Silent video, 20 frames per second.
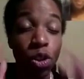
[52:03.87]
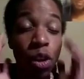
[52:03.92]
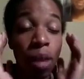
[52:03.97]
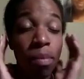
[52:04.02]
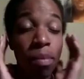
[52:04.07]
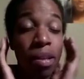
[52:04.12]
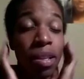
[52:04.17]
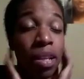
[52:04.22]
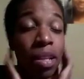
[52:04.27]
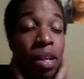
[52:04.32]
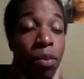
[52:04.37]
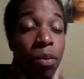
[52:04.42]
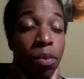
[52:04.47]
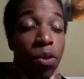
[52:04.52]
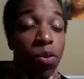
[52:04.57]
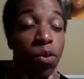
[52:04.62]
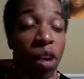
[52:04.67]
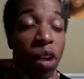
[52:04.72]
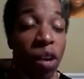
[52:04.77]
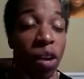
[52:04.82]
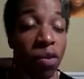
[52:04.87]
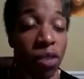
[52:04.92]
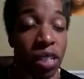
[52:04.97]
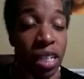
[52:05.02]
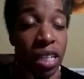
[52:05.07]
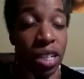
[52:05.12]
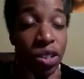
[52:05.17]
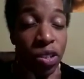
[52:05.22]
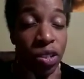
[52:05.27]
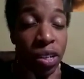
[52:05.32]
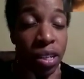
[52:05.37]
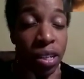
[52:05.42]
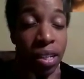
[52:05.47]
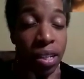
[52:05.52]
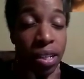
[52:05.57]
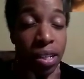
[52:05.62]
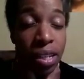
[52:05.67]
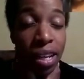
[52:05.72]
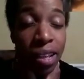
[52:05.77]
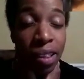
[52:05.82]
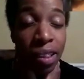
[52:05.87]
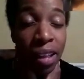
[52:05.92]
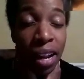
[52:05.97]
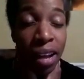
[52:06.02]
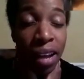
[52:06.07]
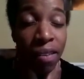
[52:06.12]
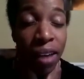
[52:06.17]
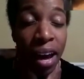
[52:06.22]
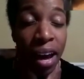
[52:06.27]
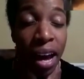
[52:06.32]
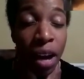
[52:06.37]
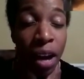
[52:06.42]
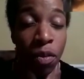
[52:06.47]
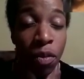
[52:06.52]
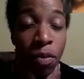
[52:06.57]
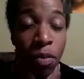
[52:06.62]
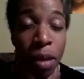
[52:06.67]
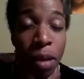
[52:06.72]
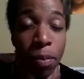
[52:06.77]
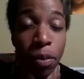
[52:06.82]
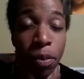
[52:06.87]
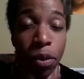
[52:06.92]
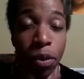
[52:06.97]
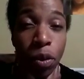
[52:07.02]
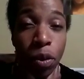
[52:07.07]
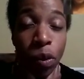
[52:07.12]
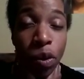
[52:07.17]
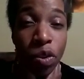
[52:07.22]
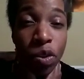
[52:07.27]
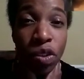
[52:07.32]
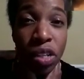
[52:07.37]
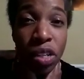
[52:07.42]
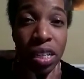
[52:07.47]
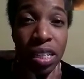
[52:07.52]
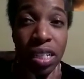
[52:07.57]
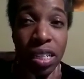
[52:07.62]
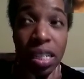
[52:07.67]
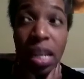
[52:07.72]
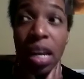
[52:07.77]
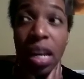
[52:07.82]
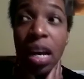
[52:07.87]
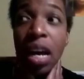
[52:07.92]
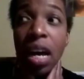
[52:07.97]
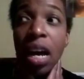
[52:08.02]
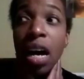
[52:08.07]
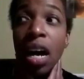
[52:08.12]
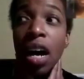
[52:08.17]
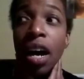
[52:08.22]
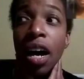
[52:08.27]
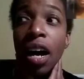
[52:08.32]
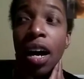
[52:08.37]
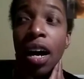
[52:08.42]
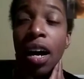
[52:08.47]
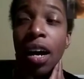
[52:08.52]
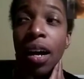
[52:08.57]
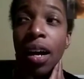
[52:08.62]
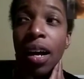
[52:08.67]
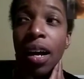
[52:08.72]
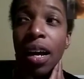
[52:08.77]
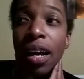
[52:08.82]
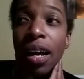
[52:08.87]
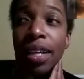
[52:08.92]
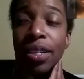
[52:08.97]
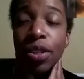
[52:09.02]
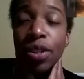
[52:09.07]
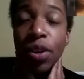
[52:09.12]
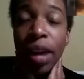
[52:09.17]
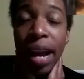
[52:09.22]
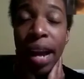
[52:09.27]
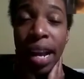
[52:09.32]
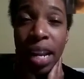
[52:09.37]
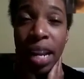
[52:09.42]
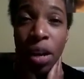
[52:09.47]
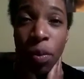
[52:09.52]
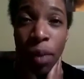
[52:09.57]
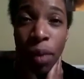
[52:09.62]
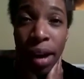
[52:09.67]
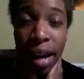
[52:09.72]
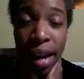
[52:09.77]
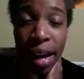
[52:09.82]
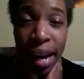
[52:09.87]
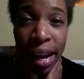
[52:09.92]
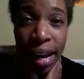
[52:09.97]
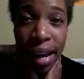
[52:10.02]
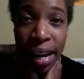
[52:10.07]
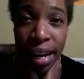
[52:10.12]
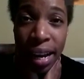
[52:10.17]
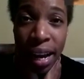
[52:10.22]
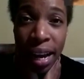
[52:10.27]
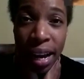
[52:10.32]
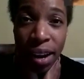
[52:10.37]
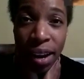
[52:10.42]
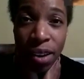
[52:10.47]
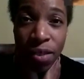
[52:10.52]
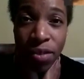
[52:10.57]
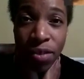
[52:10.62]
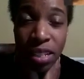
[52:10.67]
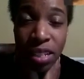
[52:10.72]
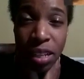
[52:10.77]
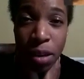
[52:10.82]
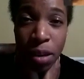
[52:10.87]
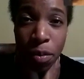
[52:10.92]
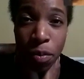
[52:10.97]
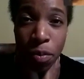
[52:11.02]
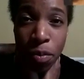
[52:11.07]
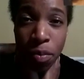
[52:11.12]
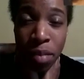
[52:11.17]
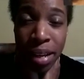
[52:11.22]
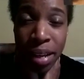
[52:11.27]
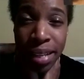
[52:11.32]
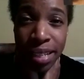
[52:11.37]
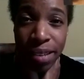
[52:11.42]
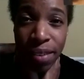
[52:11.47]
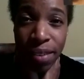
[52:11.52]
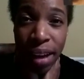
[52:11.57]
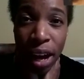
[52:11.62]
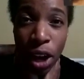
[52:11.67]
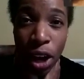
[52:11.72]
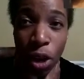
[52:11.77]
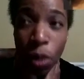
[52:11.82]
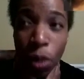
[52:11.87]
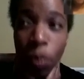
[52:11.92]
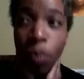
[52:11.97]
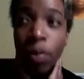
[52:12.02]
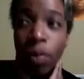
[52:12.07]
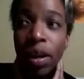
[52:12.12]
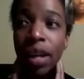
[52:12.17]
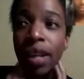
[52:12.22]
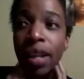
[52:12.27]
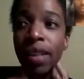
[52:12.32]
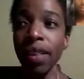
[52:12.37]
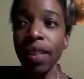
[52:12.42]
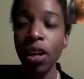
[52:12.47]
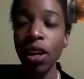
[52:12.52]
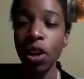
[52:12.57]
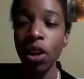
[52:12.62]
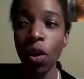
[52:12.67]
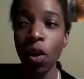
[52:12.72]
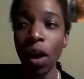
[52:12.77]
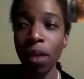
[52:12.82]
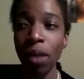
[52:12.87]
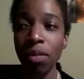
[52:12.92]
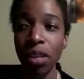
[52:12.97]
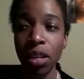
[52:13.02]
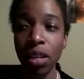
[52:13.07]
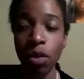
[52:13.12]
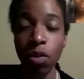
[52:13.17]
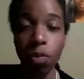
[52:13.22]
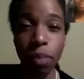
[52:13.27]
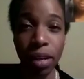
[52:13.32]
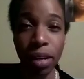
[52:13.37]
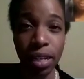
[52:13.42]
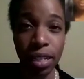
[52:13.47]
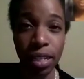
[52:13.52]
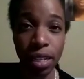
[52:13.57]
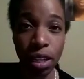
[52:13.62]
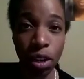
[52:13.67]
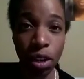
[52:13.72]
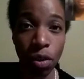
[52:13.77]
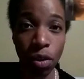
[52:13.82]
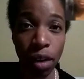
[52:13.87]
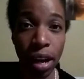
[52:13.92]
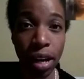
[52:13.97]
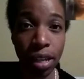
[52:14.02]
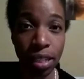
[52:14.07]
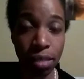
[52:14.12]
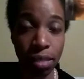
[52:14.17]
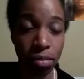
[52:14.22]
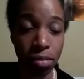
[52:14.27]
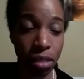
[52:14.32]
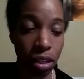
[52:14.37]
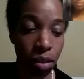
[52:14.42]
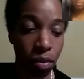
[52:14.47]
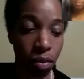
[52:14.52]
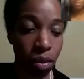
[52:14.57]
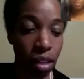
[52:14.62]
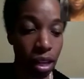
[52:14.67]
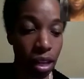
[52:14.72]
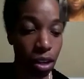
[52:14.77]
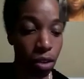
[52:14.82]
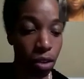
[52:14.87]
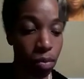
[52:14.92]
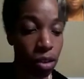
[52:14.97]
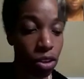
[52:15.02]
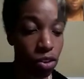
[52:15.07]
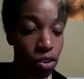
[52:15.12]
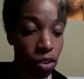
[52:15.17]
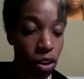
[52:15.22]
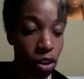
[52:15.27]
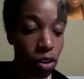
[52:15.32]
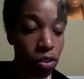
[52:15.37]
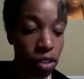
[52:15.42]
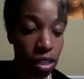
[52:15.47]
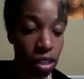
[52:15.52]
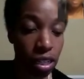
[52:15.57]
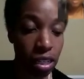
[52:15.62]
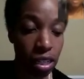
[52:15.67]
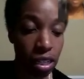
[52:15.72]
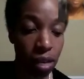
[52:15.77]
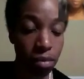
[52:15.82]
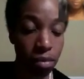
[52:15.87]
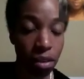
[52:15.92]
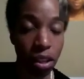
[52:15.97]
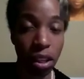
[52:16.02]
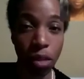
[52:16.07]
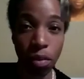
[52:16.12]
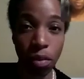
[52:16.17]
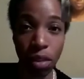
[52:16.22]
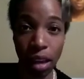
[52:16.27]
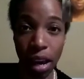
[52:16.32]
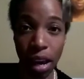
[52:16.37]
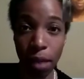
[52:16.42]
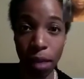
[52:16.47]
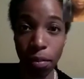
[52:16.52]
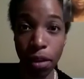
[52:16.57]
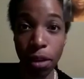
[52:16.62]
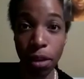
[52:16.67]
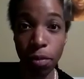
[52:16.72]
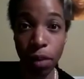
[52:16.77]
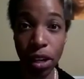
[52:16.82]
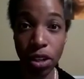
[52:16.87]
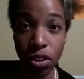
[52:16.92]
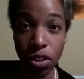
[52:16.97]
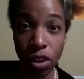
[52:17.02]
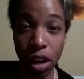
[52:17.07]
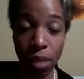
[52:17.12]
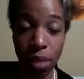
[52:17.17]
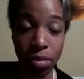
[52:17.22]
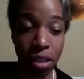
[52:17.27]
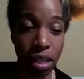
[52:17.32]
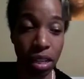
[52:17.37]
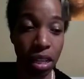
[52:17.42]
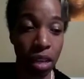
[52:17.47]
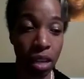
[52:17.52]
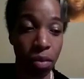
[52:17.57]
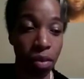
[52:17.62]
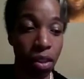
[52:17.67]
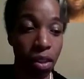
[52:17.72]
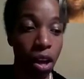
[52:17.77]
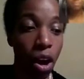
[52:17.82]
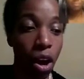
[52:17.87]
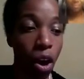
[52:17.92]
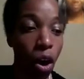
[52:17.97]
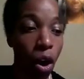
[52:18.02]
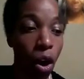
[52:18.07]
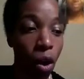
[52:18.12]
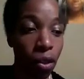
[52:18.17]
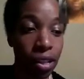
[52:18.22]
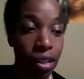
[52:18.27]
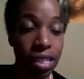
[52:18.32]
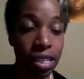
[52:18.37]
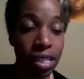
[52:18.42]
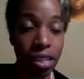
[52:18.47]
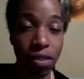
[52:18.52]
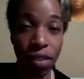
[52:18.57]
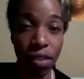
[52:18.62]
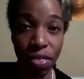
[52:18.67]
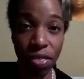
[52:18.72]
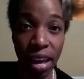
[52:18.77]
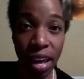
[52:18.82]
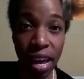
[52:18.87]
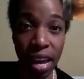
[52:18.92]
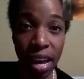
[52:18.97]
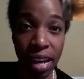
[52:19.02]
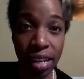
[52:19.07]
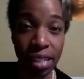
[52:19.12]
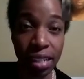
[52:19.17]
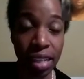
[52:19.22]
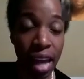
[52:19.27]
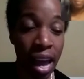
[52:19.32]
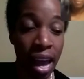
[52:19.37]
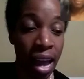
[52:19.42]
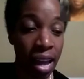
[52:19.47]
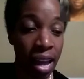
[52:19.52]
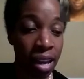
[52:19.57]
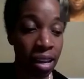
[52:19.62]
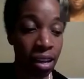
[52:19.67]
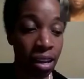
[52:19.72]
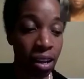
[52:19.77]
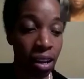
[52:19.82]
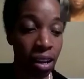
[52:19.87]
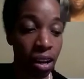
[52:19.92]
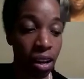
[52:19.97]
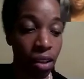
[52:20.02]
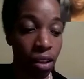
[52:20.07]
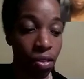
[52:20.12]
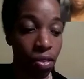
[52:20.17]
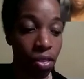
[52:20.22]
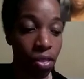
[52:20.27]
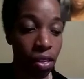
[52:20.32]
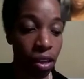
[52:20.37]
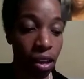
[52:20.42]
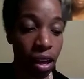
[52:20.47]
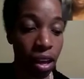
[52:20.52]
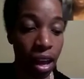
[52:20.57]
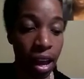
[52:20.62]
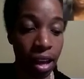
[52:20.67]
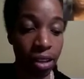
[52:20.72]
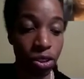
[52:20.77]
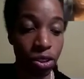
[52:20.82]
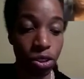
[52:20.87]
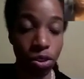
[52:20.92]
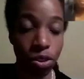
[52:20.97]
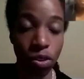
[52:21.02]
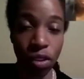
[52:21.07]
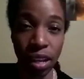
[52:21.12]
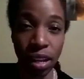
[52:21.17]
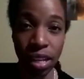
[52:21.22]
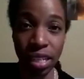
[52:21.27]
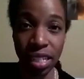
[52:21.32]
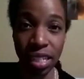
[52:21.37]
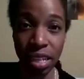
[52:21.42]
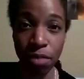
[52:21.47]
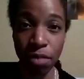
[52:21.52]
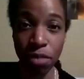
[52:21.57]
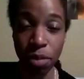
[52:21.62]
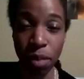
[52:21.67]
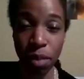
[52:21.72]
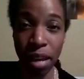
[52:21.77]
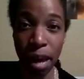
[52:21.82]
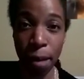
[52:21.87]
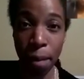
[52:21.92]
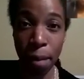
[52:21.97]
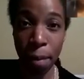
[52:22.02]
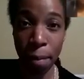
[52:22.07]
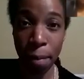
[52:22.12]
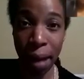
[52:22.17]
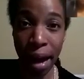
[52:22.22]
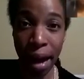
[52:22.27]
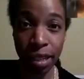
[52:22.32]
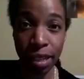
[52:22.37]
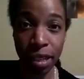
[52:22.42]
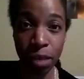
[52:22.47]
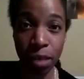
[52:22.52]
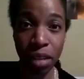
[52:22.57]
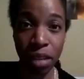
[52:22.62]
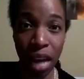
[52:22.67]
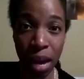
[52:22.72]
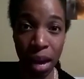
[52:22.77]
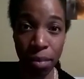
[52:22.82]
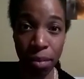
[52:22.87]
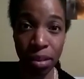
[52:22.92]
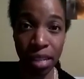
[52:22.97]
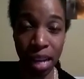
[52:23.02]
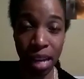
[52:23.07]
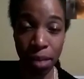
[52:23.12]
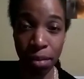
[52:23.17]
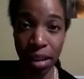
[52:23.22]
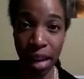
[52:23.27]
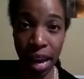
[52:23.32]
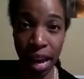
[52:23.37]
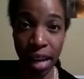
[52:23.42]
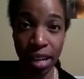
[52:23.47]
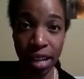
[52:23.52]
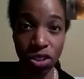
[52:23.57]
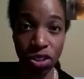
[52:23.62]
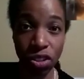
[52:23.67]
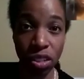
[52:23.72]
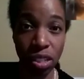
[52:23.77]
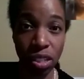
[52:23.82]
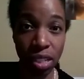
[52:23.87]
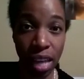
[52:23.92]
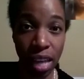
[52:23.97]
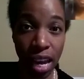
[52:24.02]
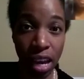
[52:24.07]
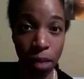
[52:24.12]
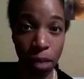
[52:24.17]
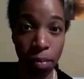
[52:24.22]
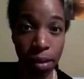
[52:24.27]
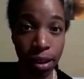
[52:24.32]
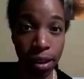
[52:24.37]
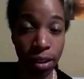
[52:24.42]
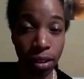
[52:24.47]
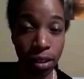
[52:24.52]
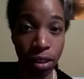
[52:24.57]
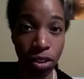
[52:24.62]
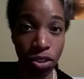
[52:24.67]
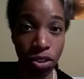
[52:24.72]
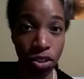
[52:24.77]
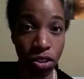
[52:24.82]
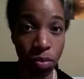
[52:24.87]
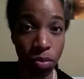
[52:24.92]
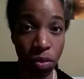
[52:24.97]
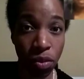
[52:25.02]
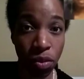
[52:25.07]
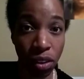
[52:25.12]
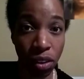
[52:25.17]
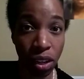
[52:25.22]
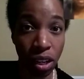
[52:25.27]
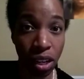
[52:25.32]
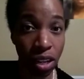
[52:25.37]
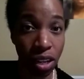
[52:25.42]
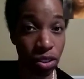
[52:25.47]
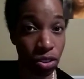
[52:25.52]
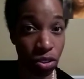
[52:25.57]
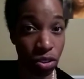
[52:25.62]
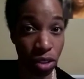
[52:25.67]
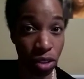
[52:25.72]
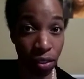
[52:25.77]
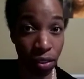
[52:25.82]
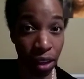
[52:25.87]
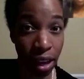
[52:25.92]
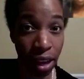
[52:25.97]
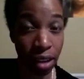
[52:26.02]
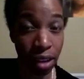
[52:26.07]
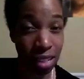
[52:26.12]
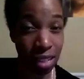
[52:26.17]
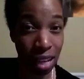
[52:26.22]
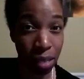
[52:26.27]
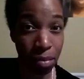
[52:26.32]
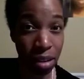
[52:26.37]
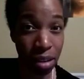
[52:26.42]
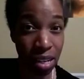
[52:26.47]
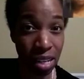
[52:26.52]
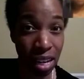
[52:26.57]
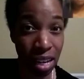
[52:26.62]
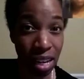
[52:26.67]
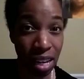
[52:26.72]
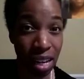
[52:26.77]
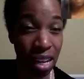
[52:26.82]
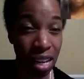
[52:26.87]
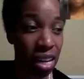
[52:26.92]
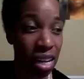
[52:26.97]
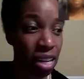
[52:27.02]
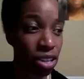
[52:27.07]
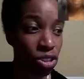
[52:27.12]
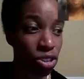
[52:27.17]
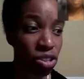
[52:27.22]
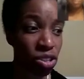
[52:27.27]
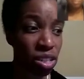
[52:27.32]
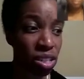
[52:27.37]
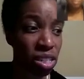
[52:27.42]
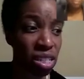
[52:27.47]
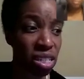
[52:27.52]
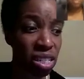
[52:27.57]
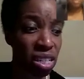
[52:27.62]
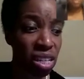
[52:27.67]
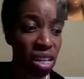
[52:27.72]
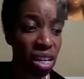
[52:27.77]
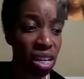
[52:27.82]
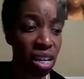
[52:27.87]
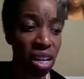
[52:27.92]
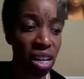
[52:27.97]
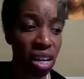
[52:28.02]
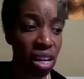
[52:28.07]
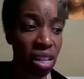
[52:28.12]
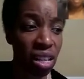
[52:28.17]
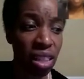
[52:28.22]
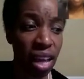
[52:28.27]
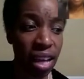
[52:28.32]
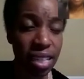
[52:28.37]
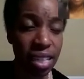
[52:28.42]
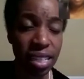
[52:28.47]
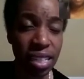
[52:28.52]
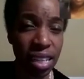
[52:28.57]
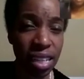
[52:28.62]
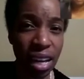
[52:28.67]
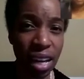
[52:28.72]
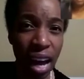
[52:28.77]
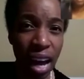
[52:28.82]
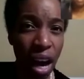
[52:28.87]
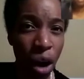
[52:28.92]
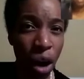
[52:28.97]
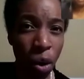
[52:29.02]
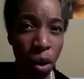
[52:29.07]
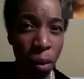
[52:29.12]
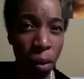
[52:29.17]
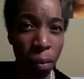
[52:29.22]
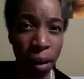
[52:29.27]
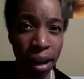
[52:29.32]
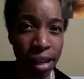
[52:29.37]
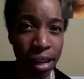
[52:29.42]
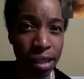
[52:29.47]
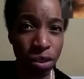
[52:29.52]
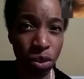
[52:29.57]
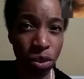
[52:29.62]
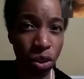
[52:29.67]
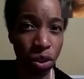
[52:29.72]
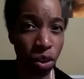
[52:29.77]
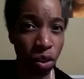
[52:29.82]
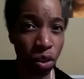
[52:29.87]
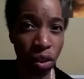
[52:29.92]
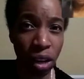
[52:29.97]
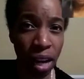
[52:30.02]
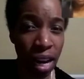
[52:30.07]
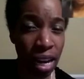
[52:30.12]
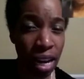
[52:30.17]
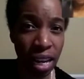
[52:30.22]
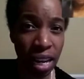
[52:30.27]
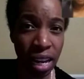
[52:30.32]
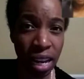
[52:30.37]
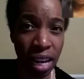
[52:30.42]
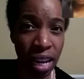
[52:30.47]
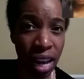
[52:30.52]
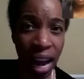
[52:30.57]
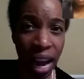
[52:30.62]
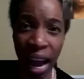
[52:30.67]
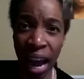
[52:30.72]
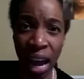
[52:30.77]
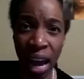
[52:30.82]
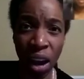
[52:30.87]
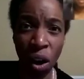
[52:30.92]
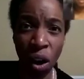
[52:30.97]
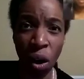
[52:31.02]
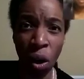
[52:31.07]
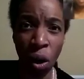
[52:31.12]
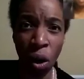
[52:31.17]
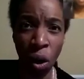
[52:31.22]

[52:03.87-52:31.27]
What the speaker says: I mean, the number of conversations that I've had with people who are just, is there any way I can have some means of help with, I'm dealing with PCOS, I'm dealing with endometriosis, I'm dealing with high blood pressure, I'm dealing with all these different things. And the answer that seems to be coming back to them time and time again is just take a pill and just move on because there's nothing else that can be done. And it's just, that's not how our bodies are created at all.